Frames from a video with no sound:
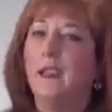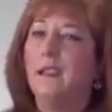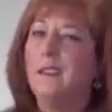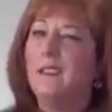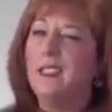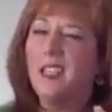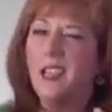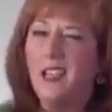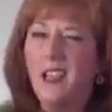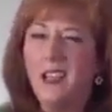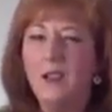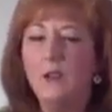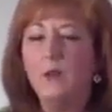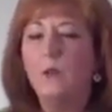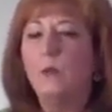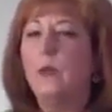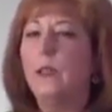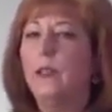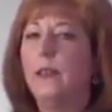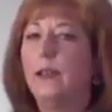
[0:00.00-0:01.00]
Now,
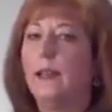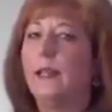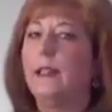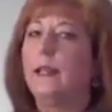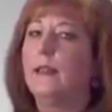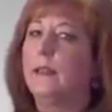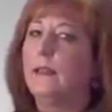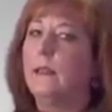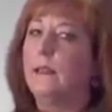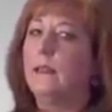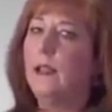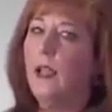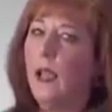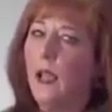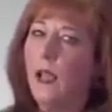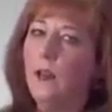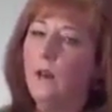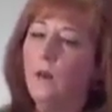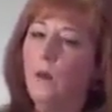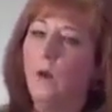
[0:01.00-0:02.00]
diarrhea is
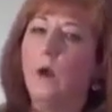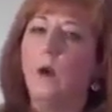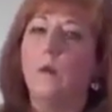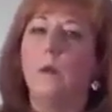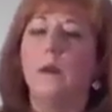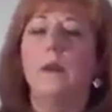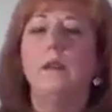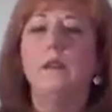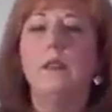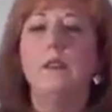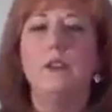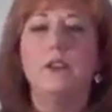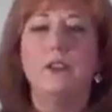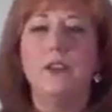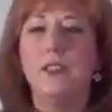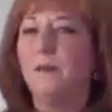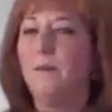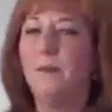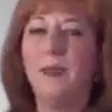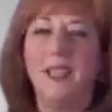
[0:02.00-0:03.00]
not normal. You
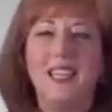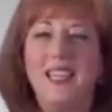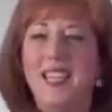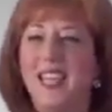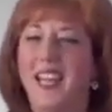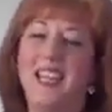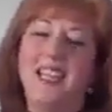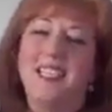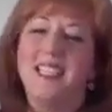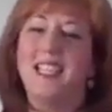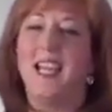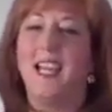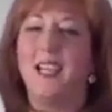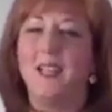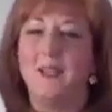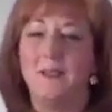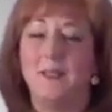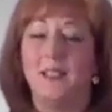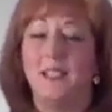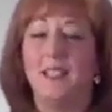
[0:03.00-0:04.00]
shouldn't be getting
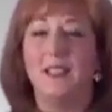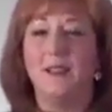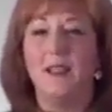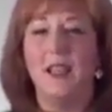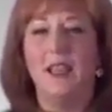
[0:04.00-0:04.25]
diarrhea.